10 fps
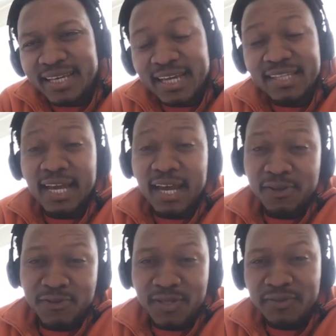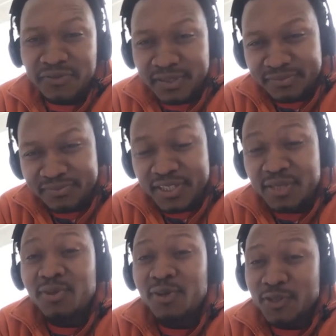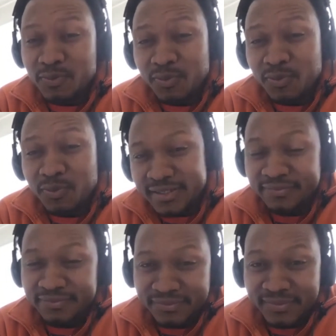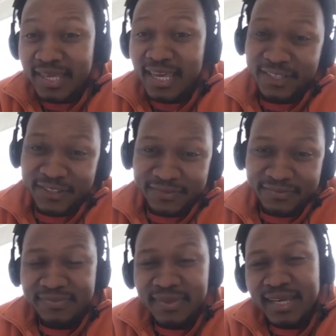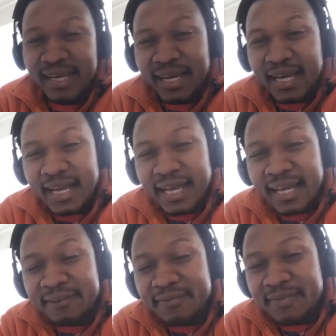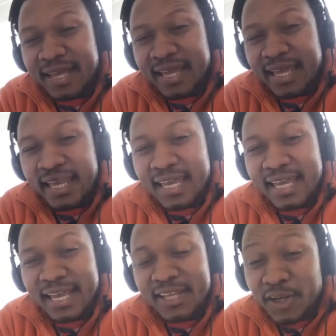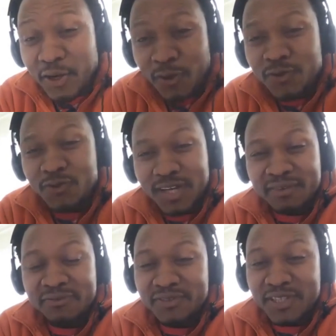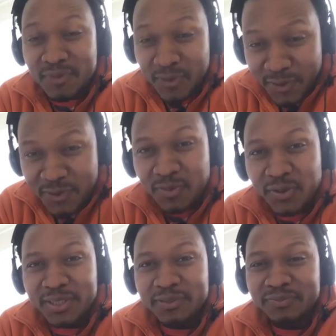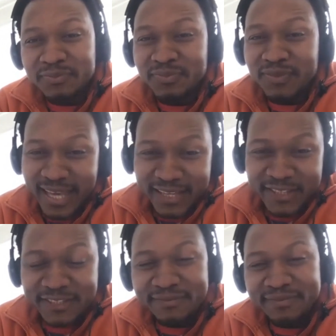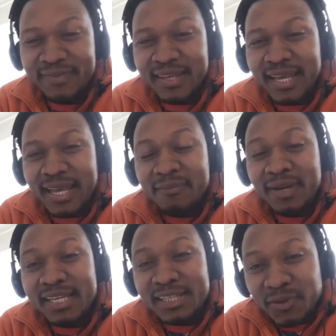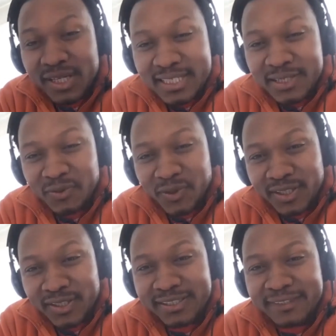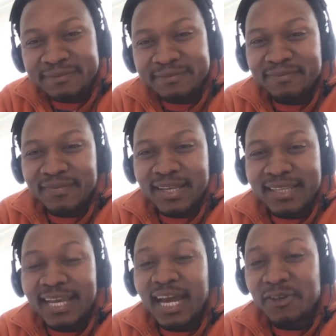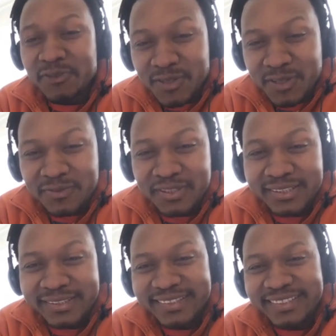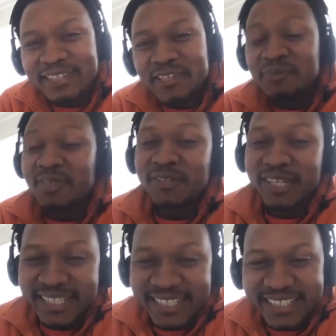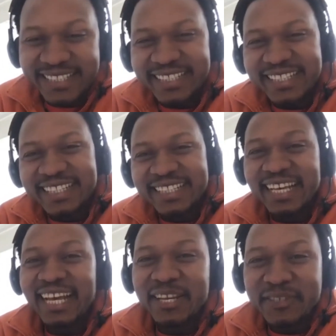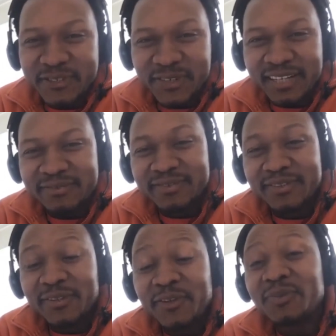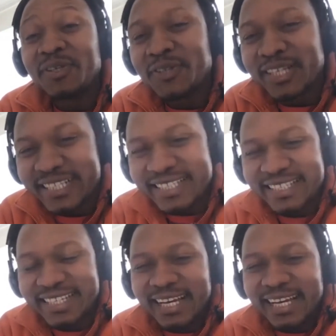And the house you live in is because you bought it, cash. And the clothes you have is because you bought them, cash. But in the Western world, the house you live in could be credit. The car you drive could be credit.